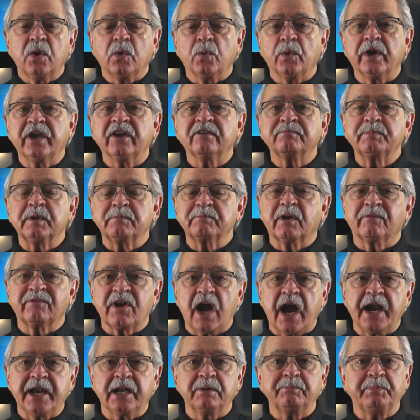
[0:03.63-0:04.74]
We have been
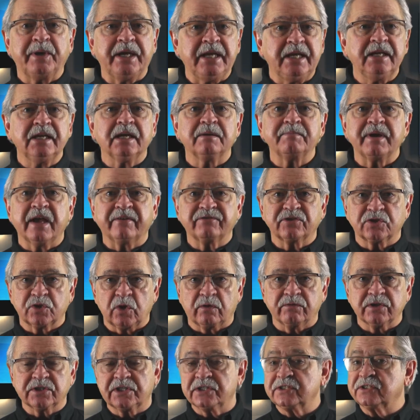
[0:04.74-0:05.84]
providing P E M F
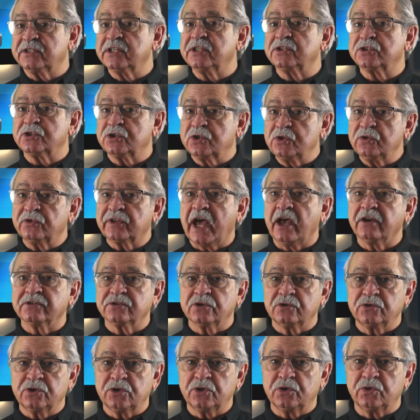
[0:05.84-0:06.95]
services since two
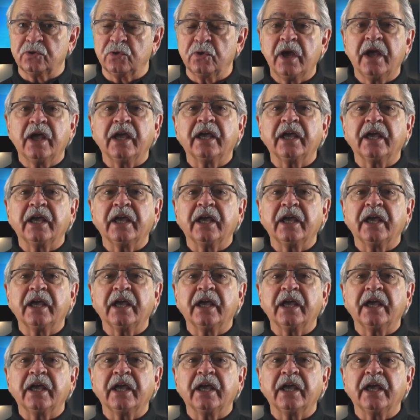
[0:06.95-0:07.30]
thousand two.